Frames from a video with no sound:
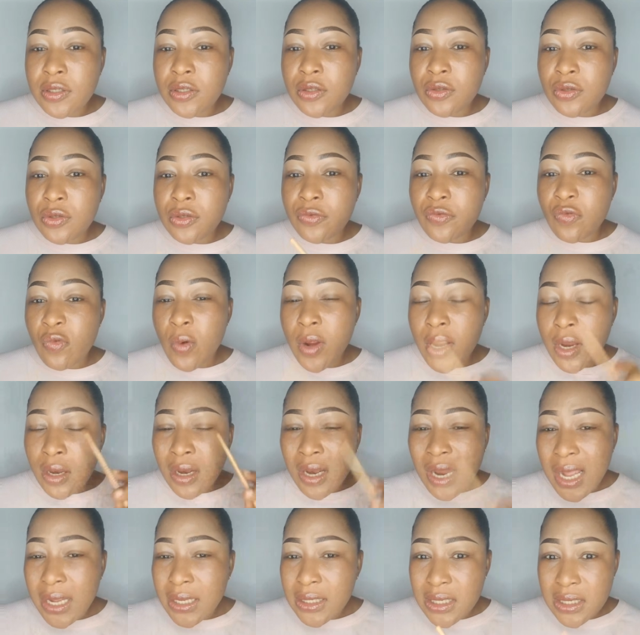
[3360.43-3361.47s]
is way
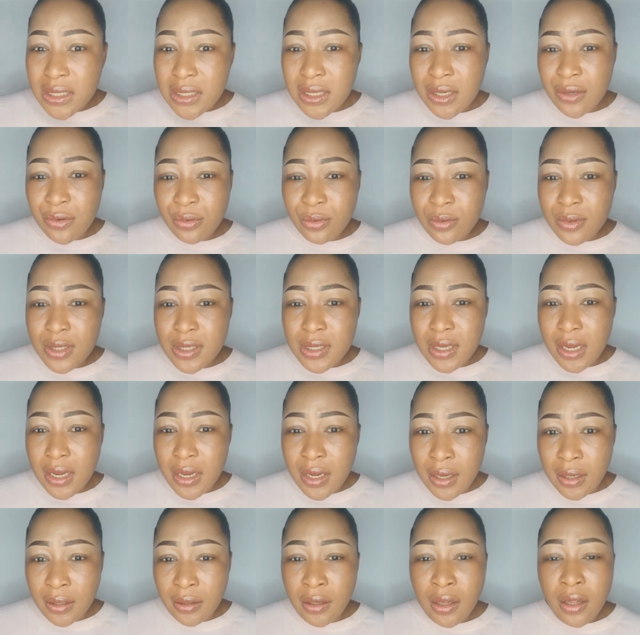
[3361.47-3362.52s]
lighter than your
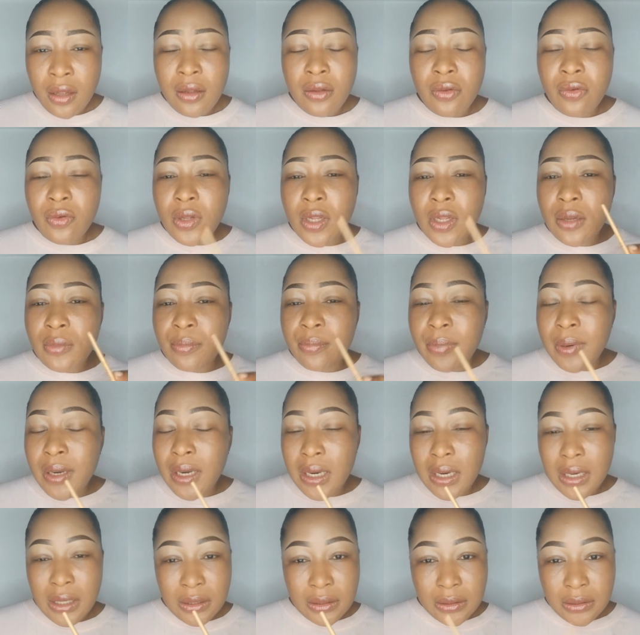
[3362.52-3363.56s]
skin, you keep
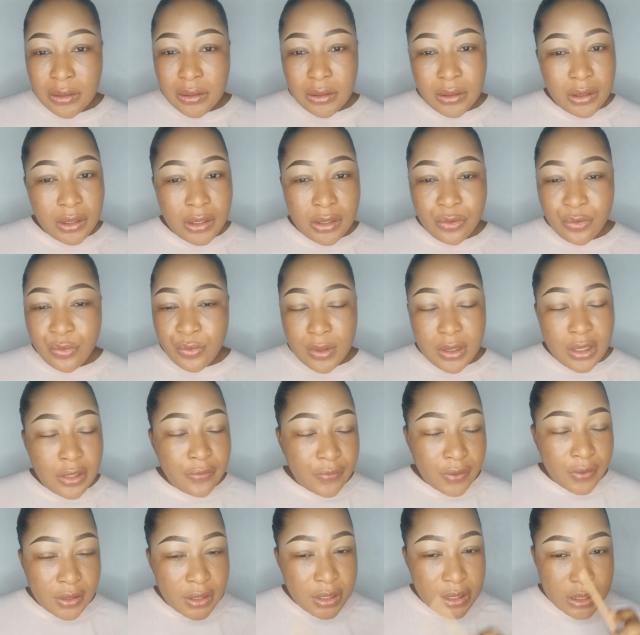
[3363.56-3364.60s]
blending, it will
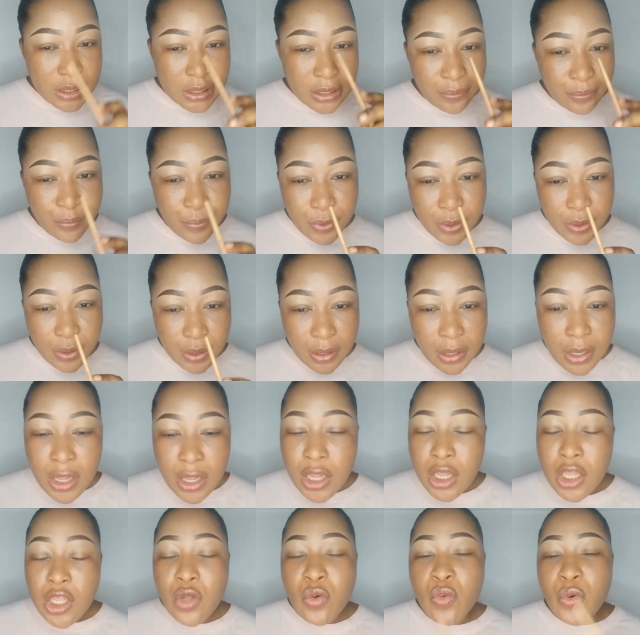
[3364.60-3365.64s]
never disappear.
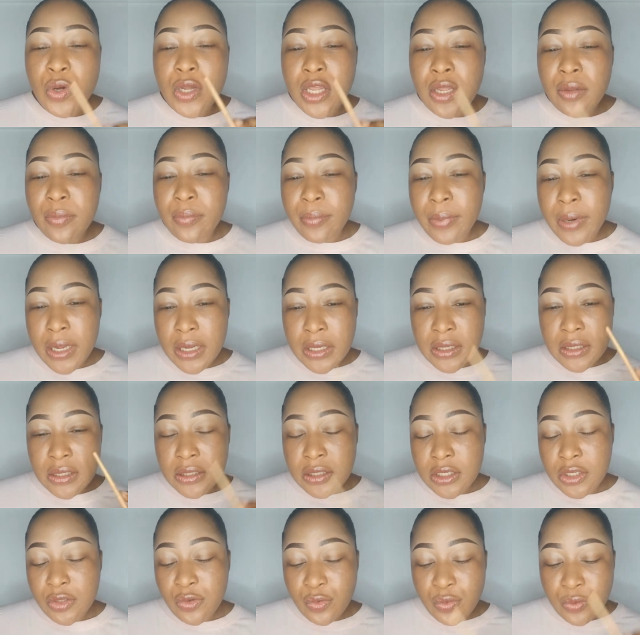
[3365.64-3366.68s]
You will keep blending,
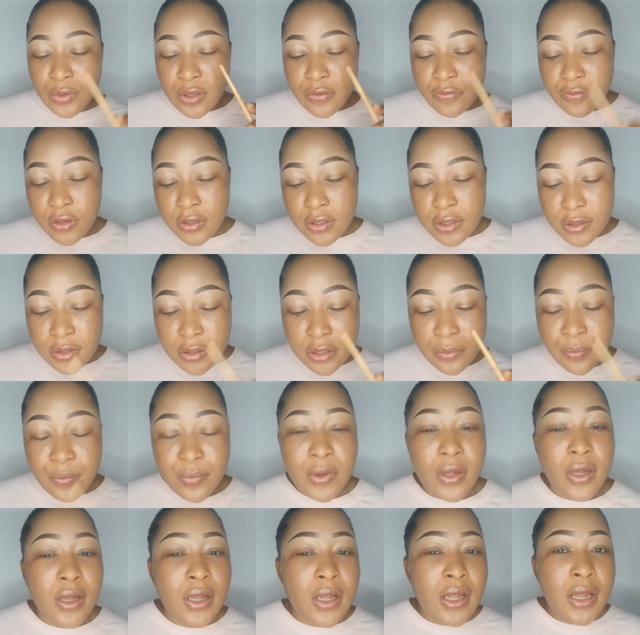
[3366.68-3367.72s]
it will never
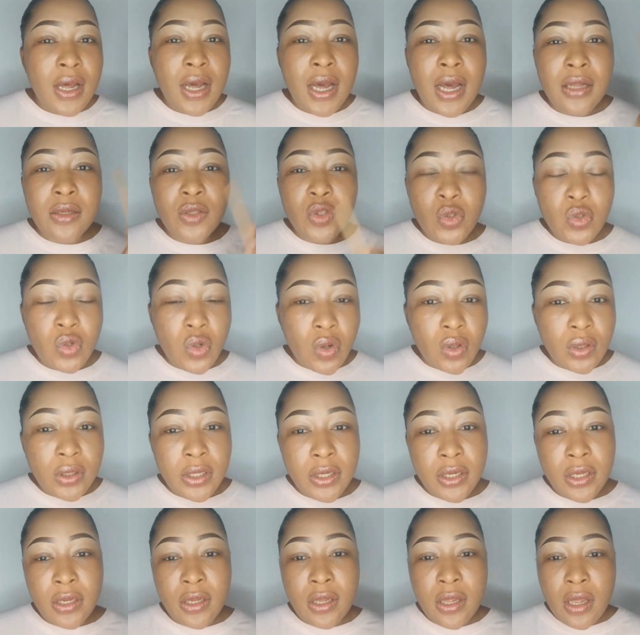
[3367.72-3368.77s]
disappear. And
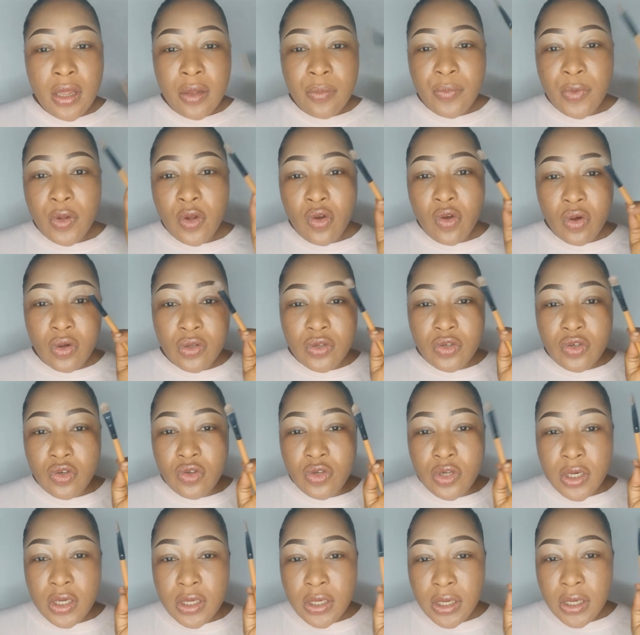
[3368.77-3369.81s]
thirdly, because you
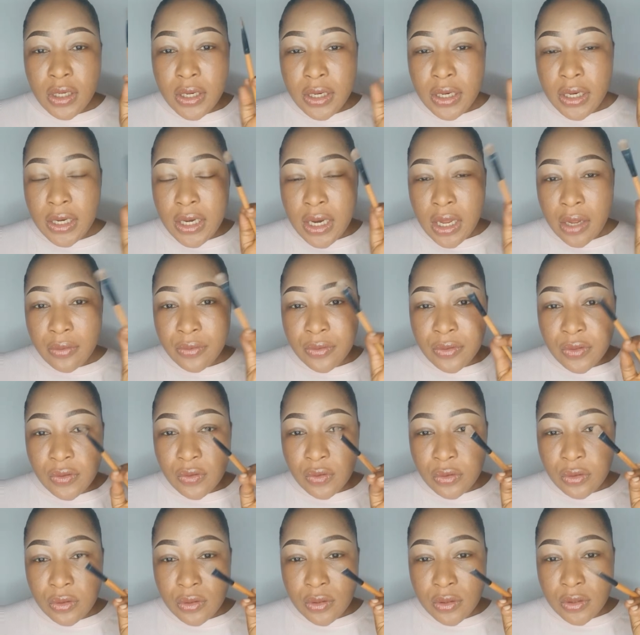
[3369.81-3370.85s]
didn't clean out
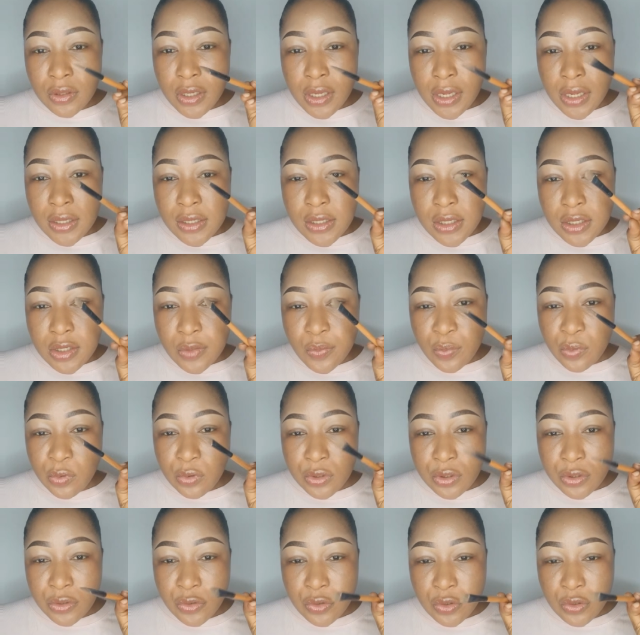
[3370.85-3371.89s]
the excess
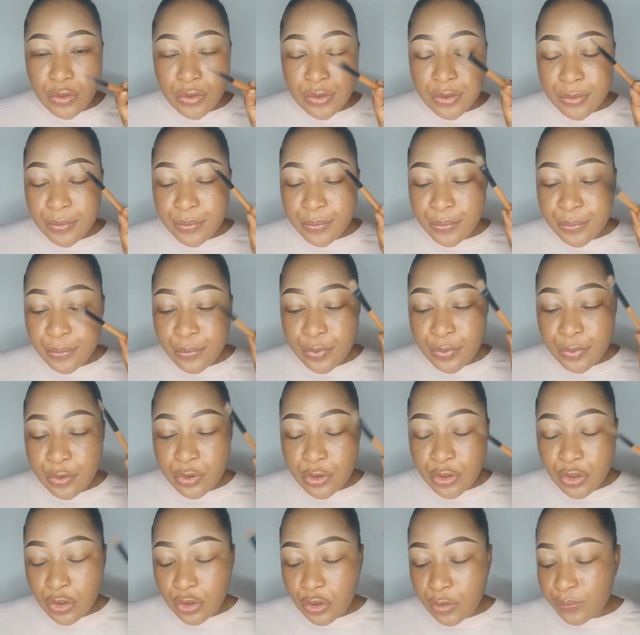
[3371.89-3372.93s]
product in your
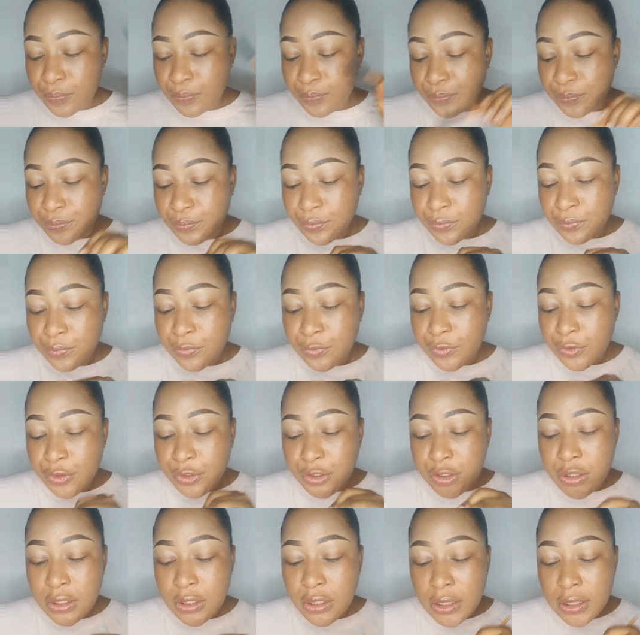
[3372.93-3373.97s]
brush, you
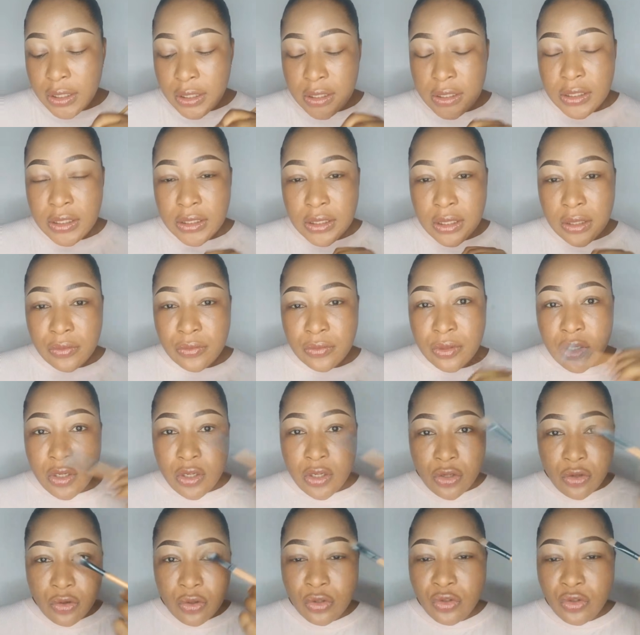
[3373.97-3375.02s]
didn't clean it out.
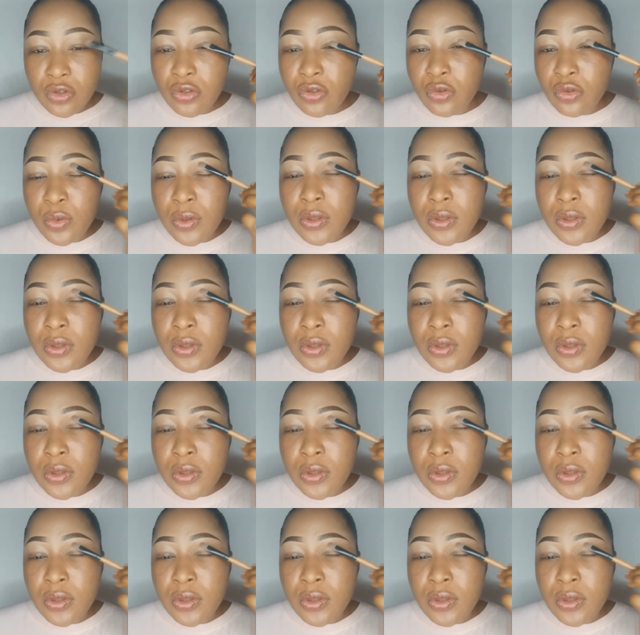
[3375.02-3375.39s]
You're just